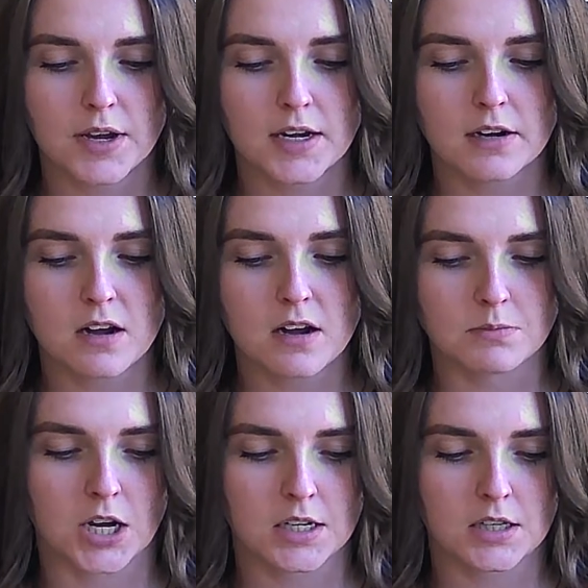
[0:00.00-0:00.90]
in an
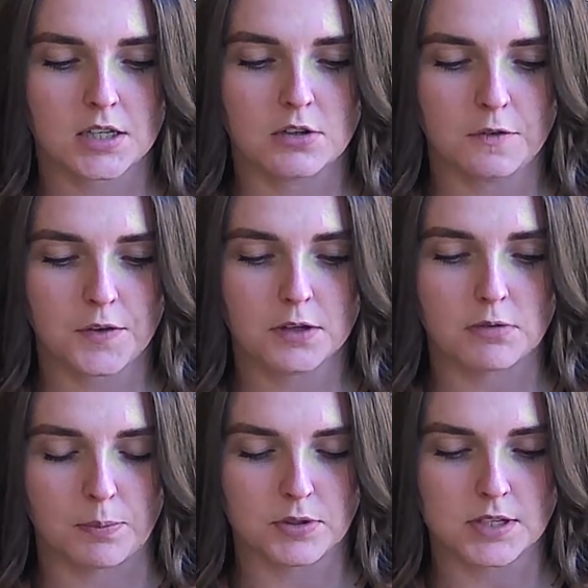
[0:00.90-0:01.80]
object that you feel
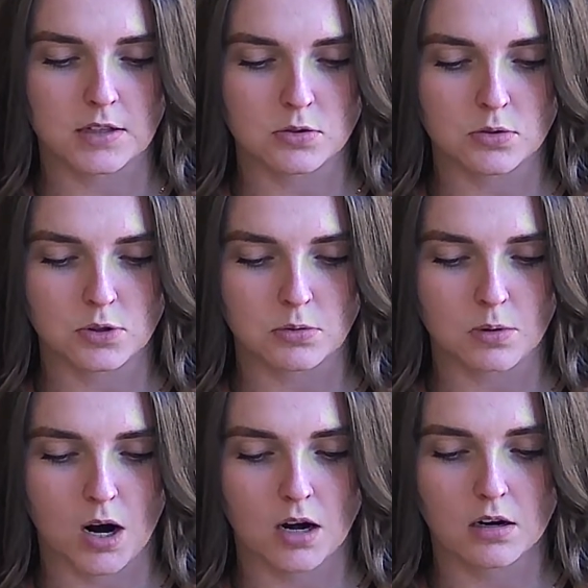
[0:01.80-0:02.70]
represents who you
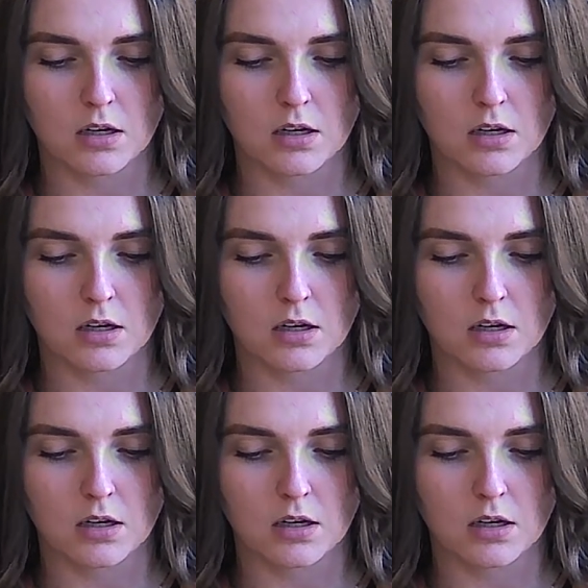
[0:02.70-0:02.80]
are,